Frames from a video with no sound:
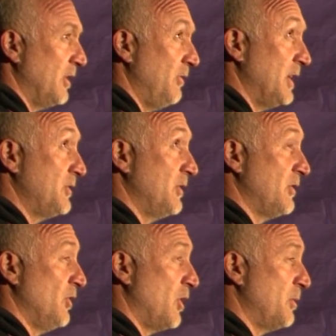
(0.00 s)

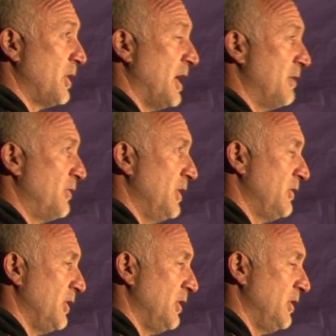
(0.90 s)
Veterans Normal
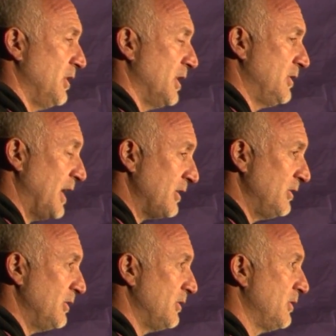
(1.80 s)
Conference in
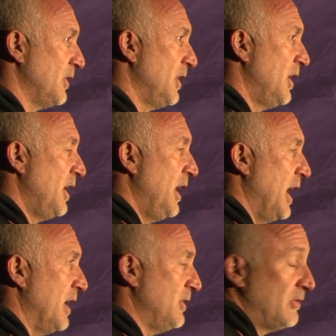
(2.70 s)
Texas
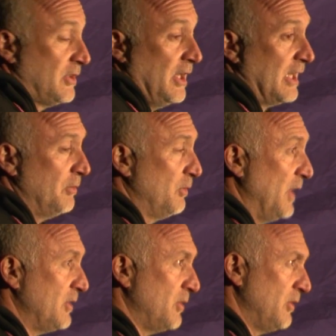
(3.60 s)
and just connected with
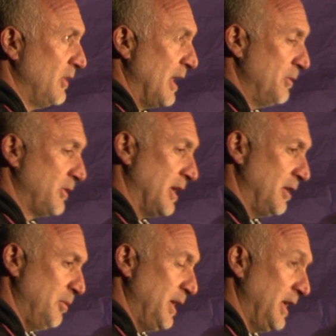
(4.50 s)
veterans, and that was kind of
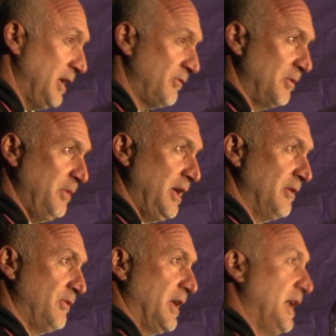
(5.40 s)
the beginning for me
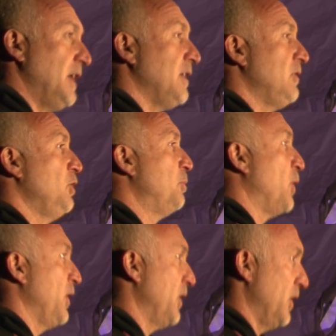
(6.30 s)
of Healing
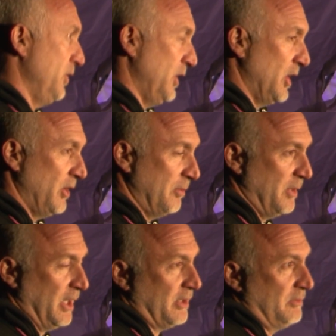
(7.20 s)
2.0. I'm
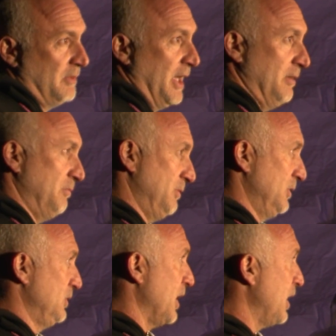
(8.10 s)
like, I'd
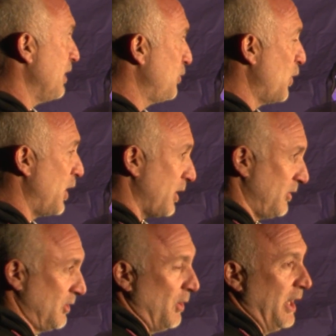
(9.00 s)
done enough work
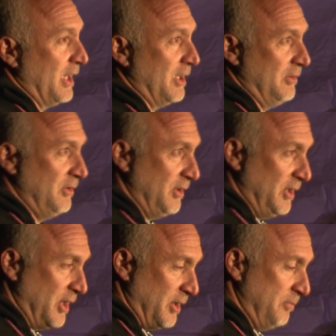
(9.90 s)
so I could,
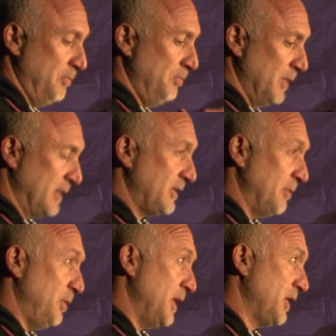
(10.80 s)
like I
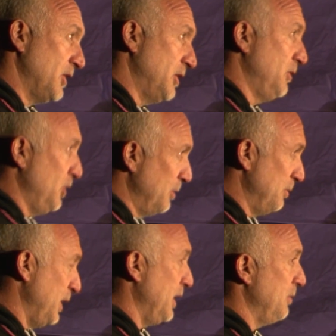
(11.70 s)
said, be a good human
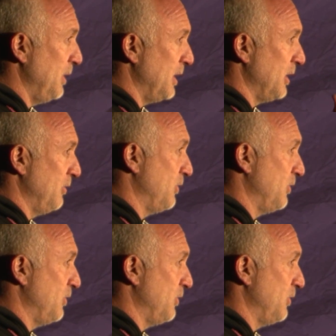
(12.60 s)
being, be a good